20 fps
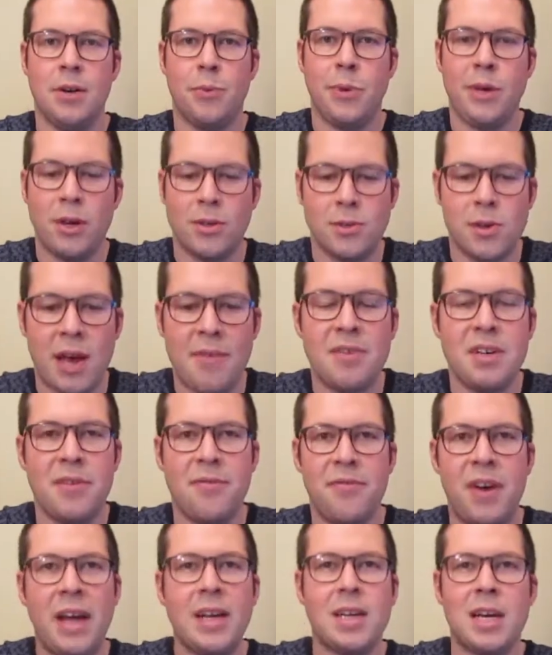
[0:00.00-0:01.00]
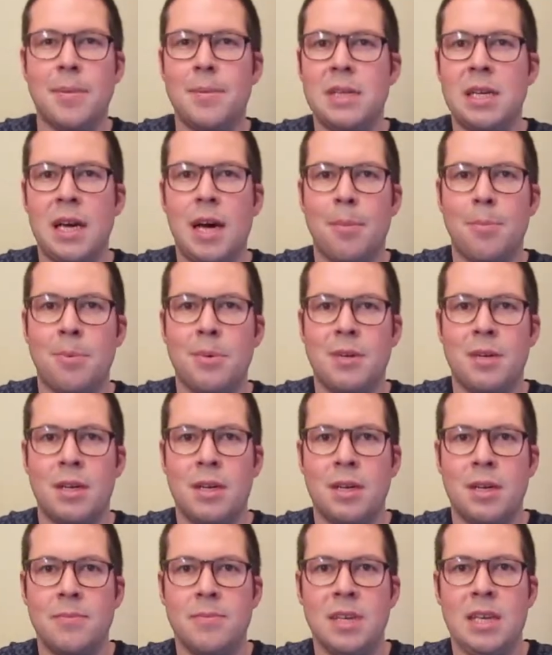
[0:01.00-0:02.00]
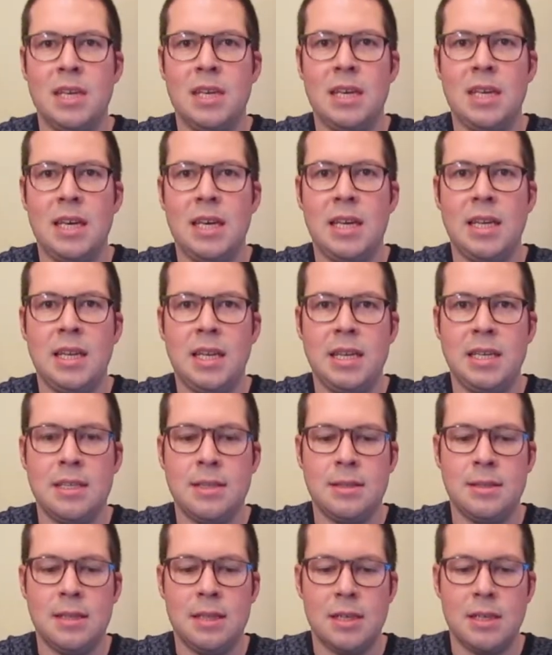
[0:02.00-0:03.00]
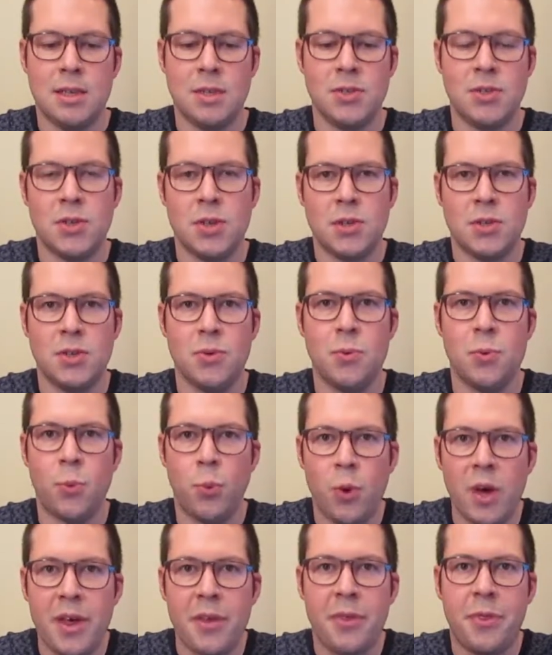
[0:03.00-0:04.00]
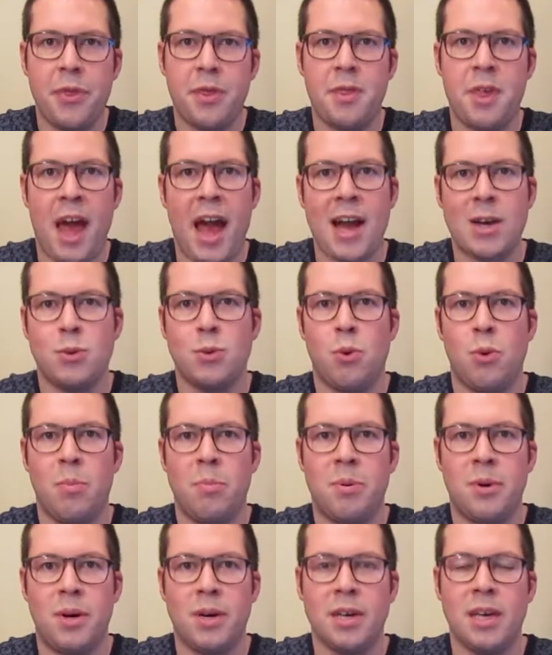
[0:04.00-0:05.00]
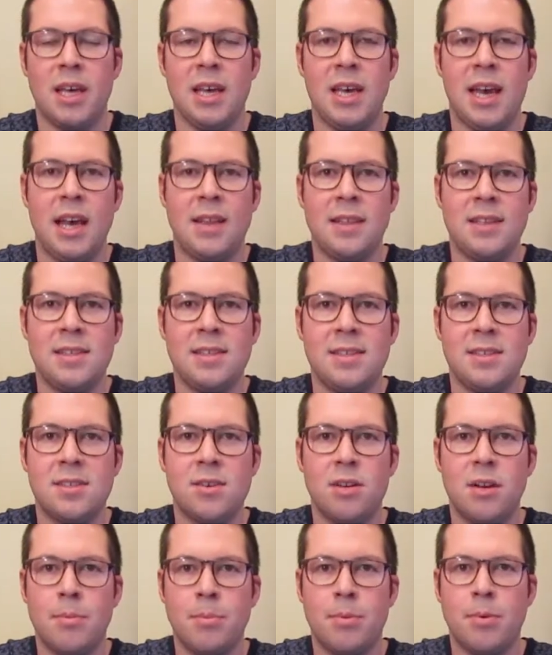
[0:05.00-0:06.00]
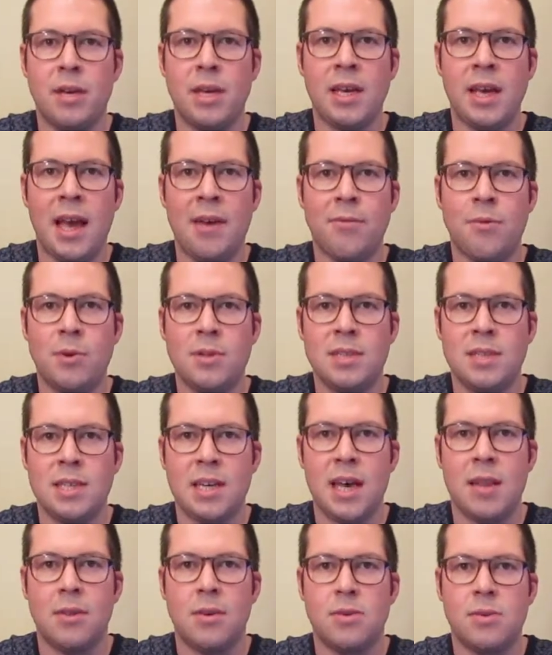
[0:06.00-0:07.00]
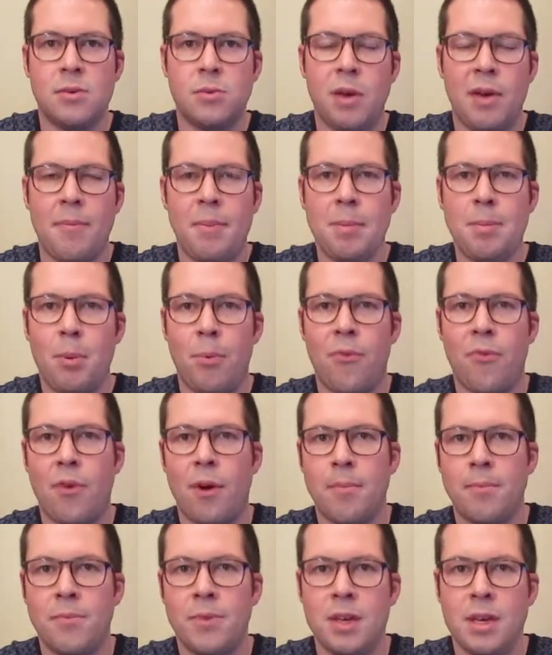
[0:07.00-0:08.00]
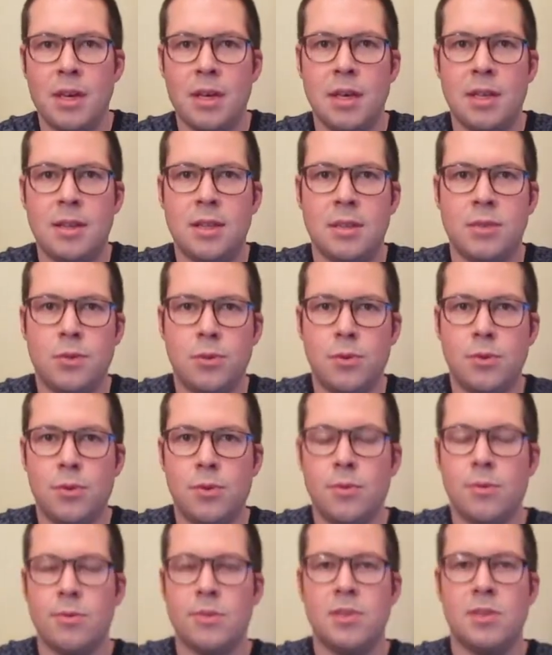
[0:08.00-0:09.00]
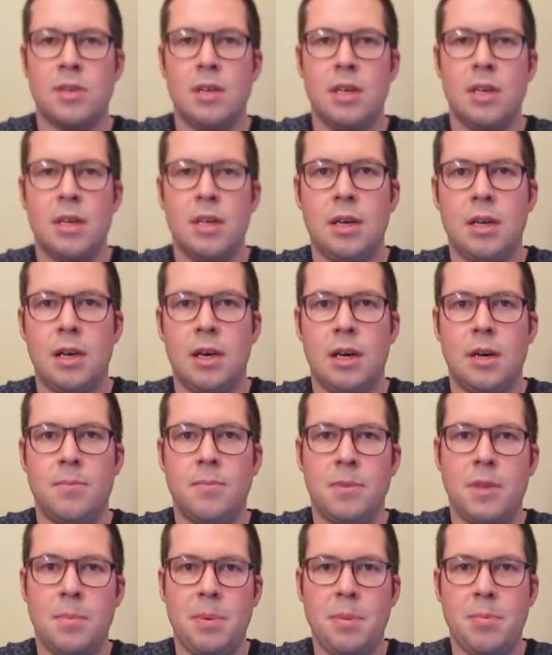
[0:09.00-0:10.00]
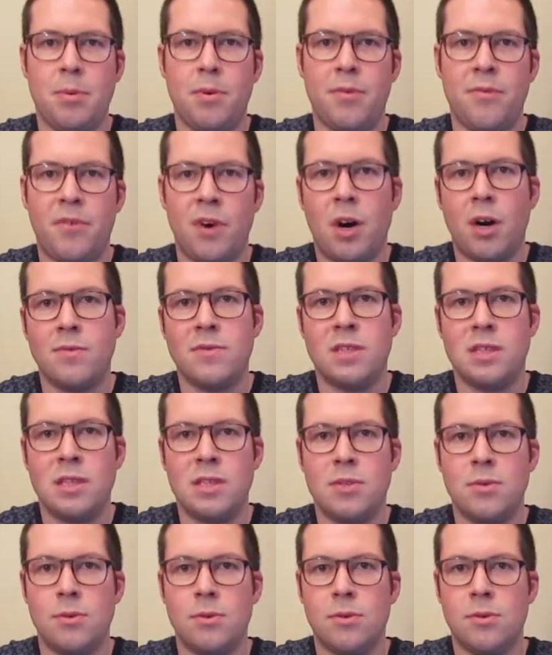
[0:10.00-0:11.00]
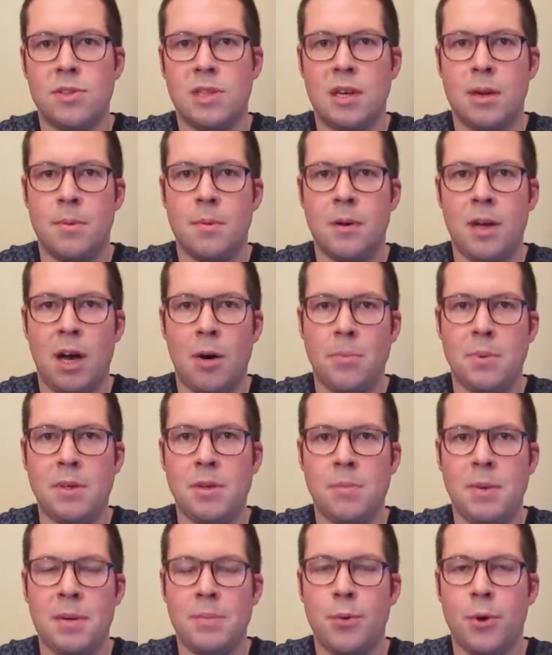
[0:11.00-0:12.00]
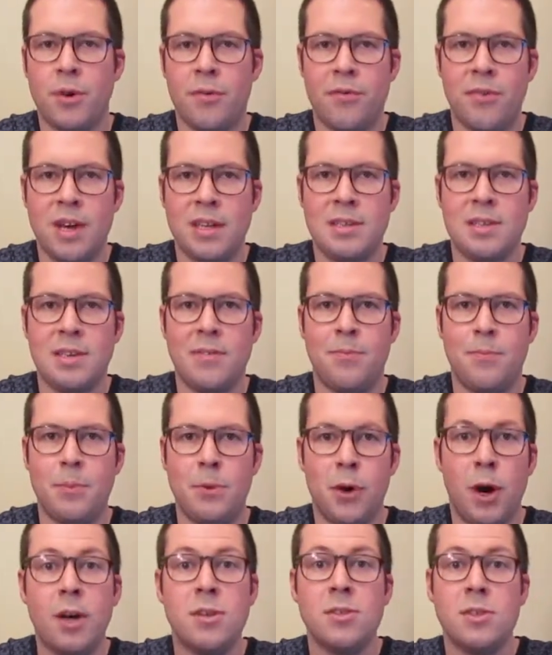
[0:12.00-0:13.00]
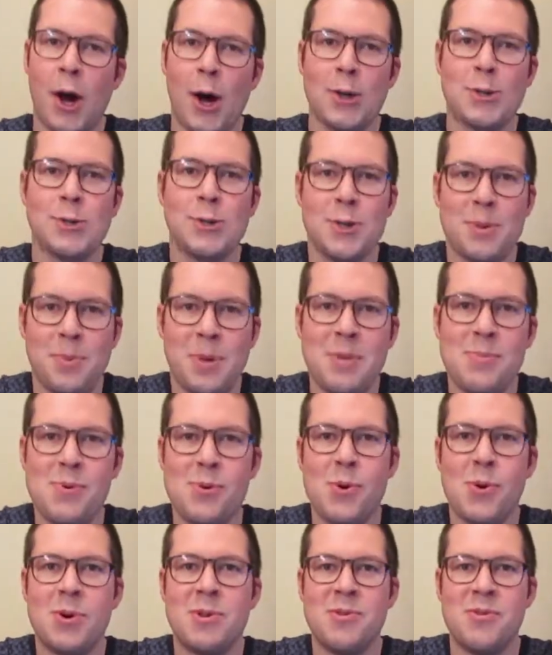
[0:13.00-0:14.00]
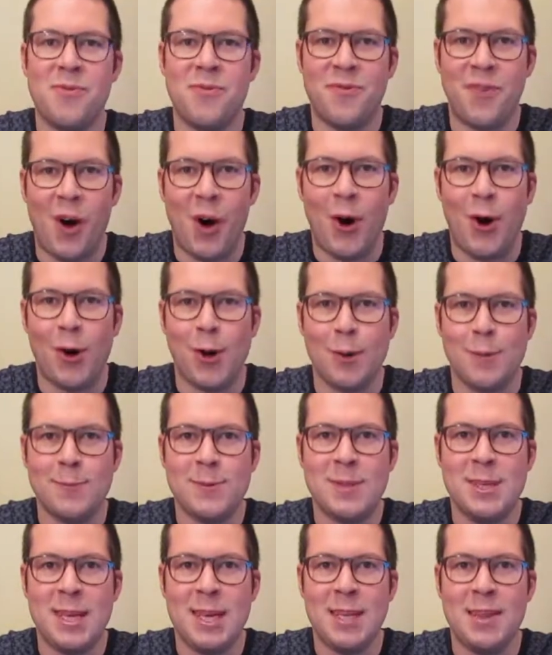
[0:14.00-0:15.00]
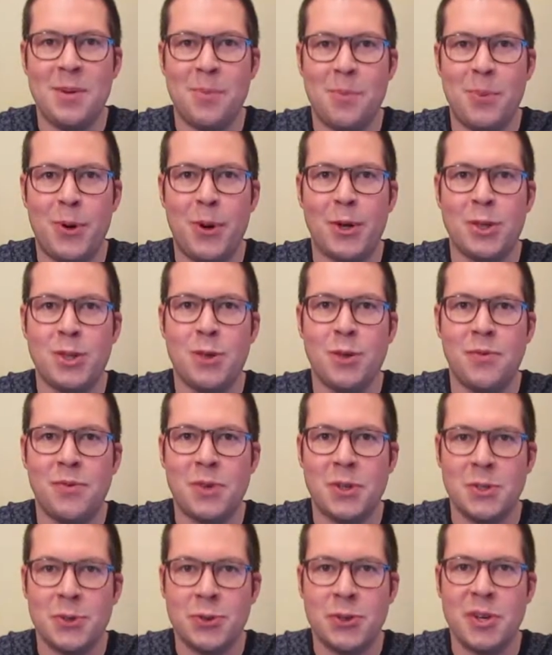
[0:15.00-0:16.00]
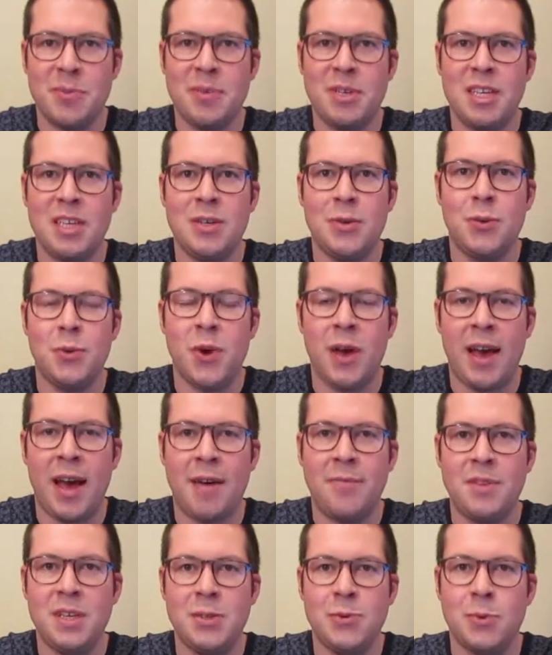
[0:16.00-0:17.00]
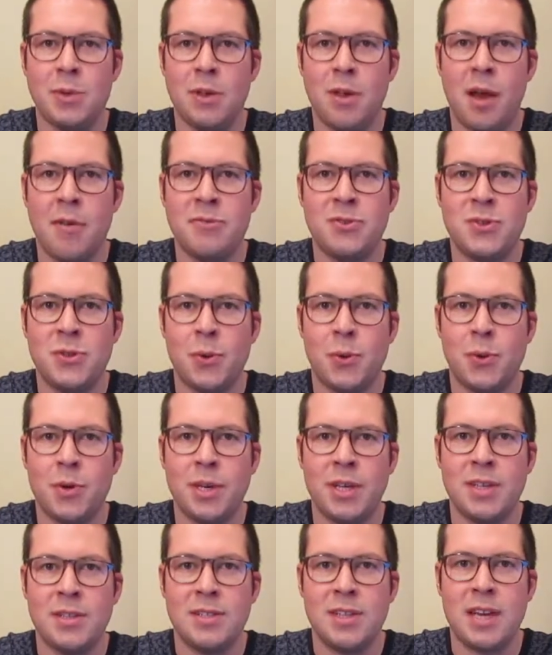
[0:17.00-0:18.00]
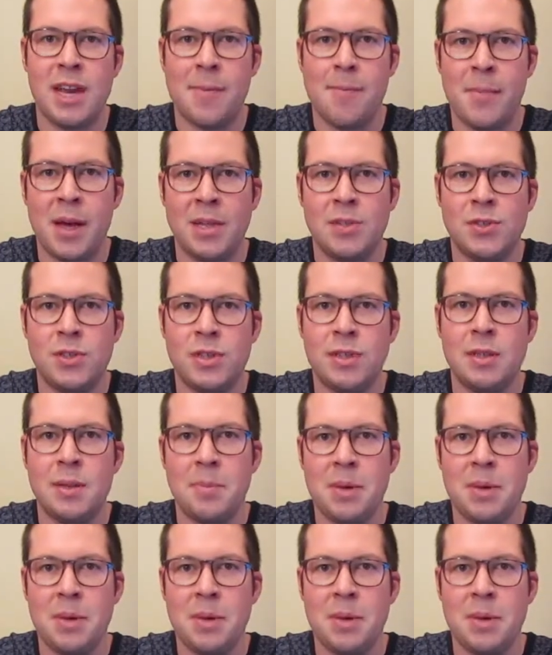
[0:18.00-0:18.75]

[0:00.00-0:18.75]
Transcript: We also have an event coming up. Um, in, in, conjunction with the actual book. And this is going to bring everyone together. So we have people from the tools um, the people involved in the tools that are helping you be more effective. Also, also the people who are involved in the book, who've contributed, who have these real life stories that I mentioned.